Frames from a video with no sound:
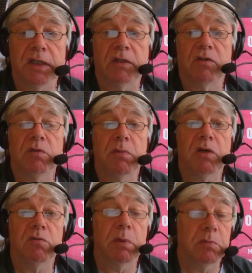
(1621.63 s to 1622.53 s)
it. You
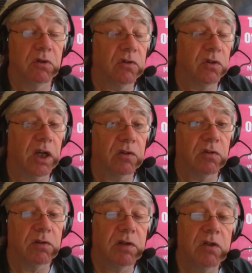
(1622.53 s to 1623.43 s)
may remember the
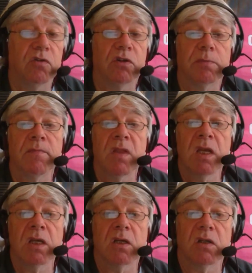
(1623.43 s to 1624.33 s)
CX500.
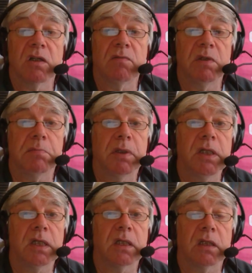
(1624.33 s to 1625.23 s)
Lovely
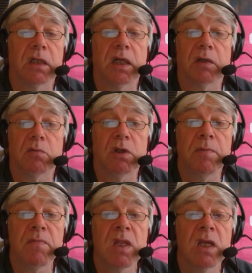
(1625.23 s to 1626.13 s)
bike. I had one.
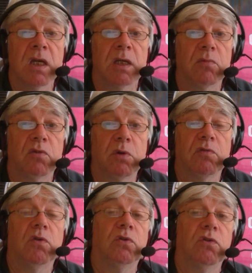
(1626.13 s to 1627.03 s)
It was one
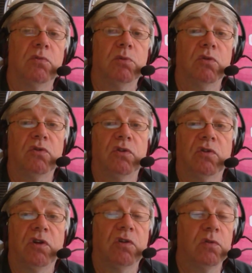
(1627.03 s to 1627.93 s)
of Honda's more
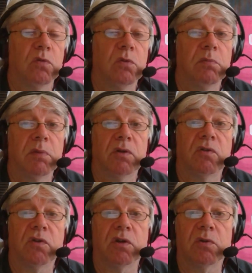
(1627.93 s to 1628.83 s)
successful
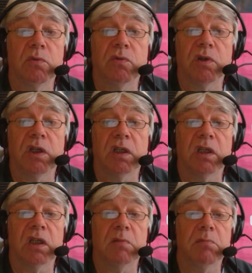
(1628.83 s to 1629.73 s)
motorcycles in
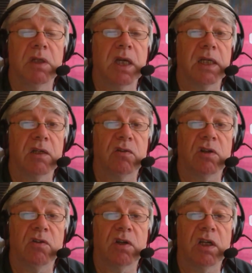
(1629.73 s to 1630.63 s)
the
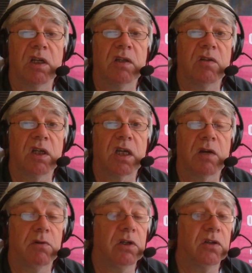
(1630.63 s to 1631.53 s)
mid-80s, and it
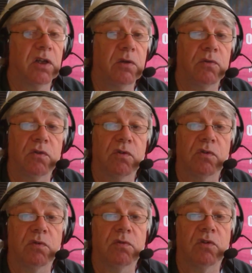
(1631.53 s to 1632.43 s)
carried
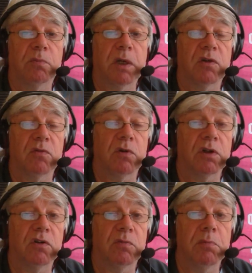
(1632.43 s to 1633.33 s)
thousands of dispatch
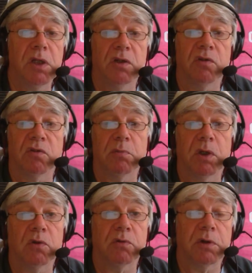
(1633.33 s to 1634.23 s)
riders millions of
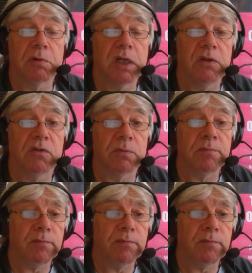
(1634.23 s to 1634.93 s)
miles around London.